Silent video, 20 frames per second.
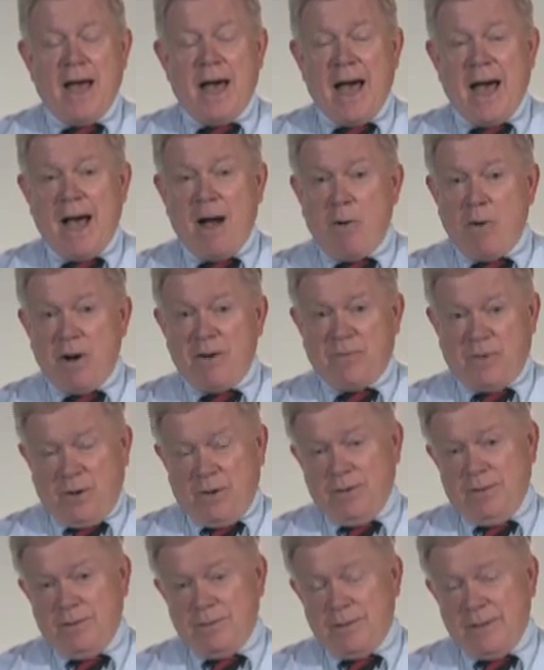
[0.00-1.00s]

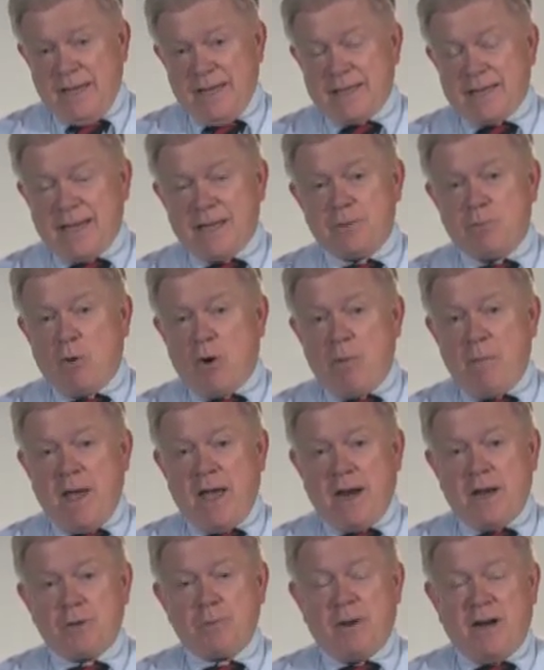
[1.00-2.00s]
However, it takes more
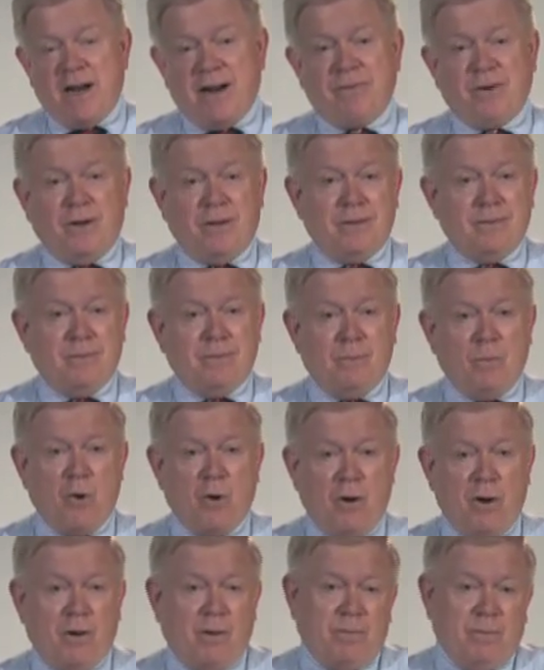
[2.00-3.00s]
management effort,
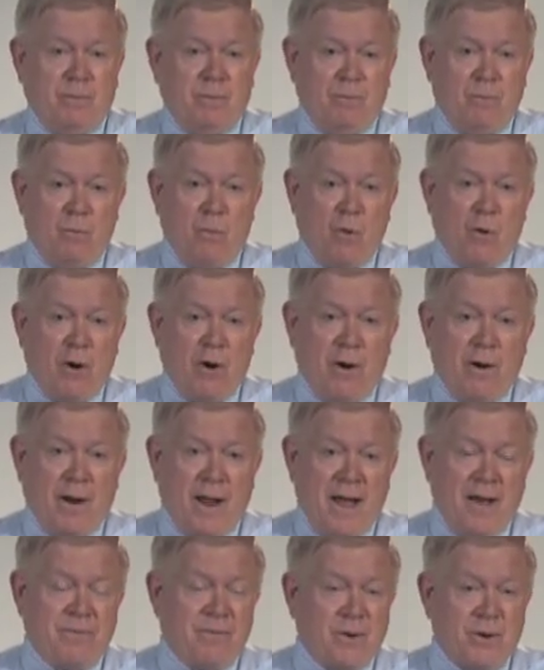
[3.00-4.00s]
more
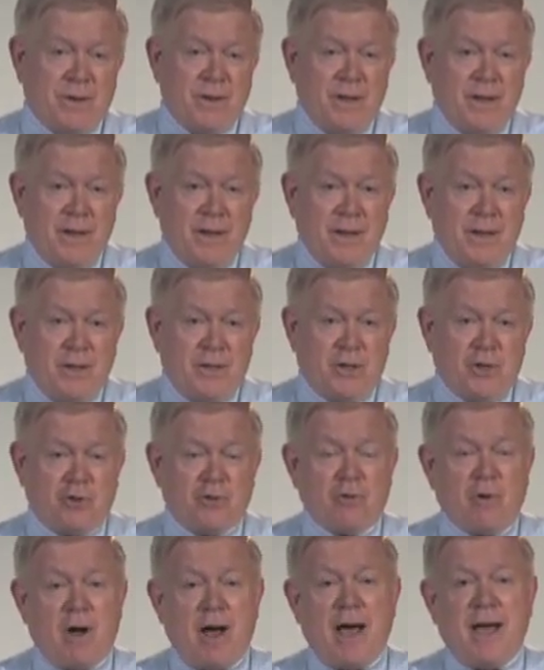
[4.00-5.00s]
effort to
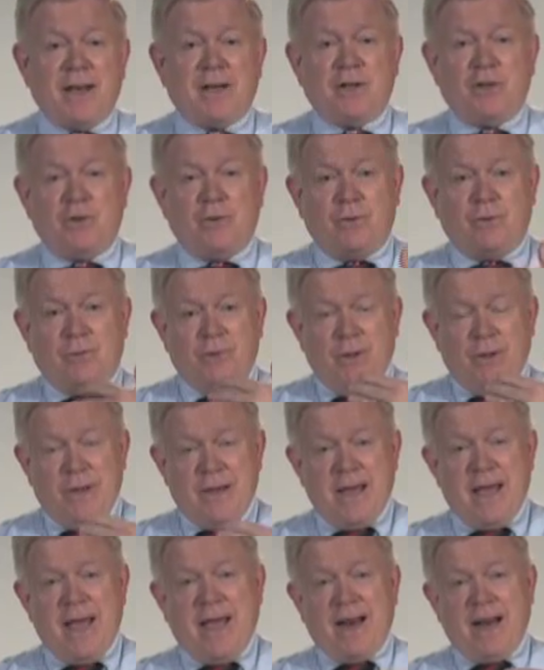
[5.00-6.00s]
try to
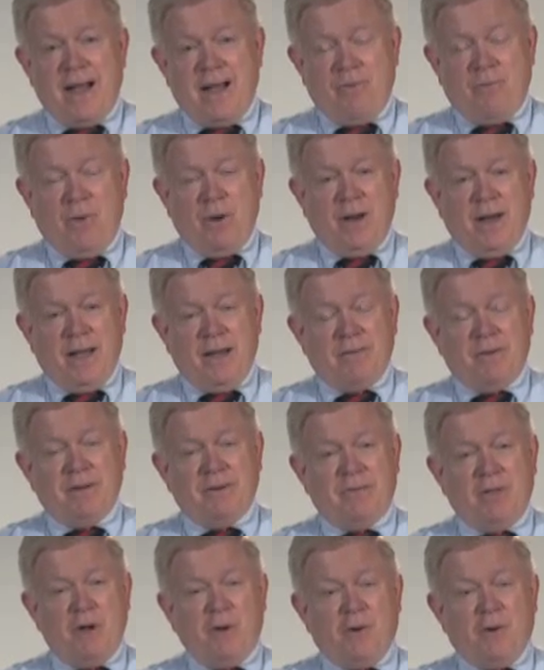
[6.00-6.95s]
get every level of the